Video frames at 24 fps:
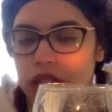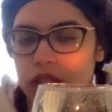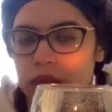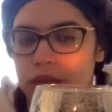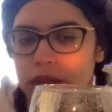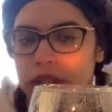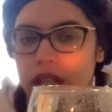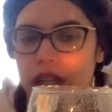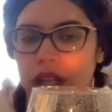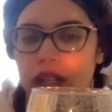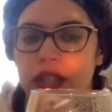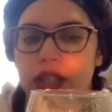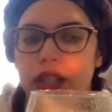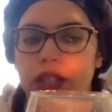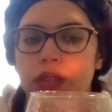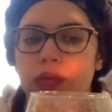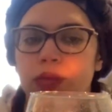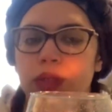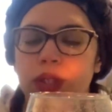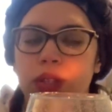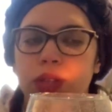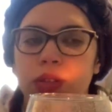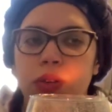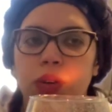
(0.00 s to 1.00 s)
to be honest
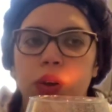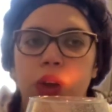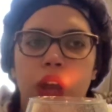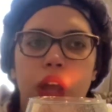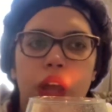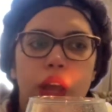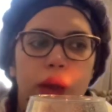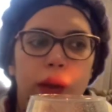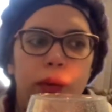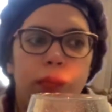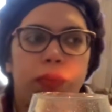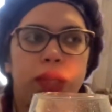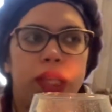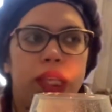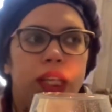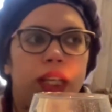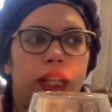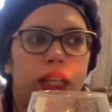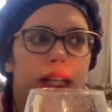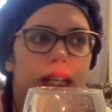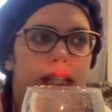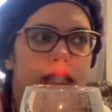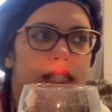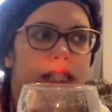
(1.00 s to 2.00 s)
with you,
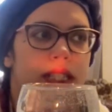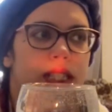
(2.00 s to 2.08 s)
because